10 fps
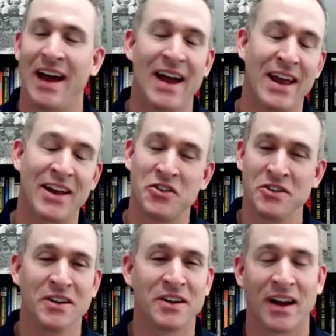And I
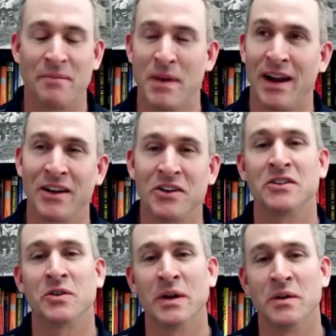couldn't
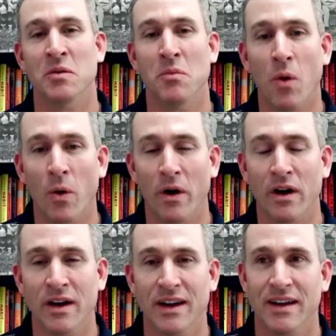agree with you
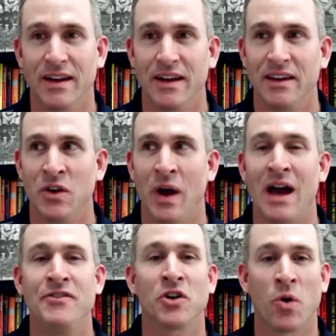more. You
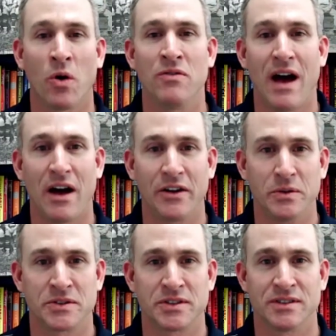have your core
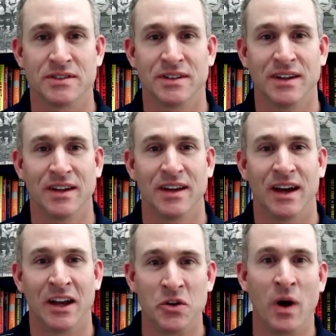values
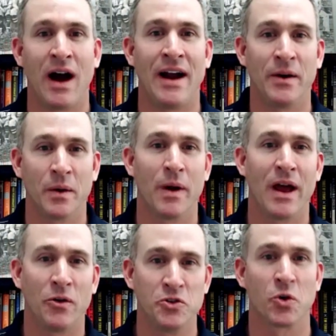and you hire
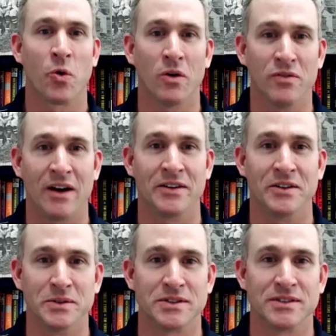around your core
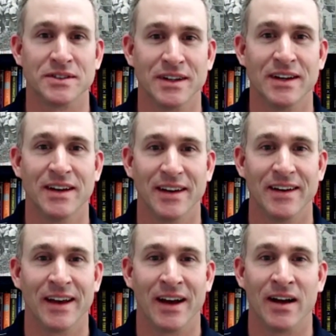values.
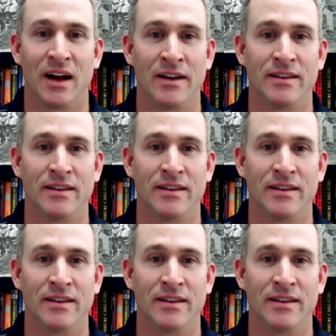Yeah.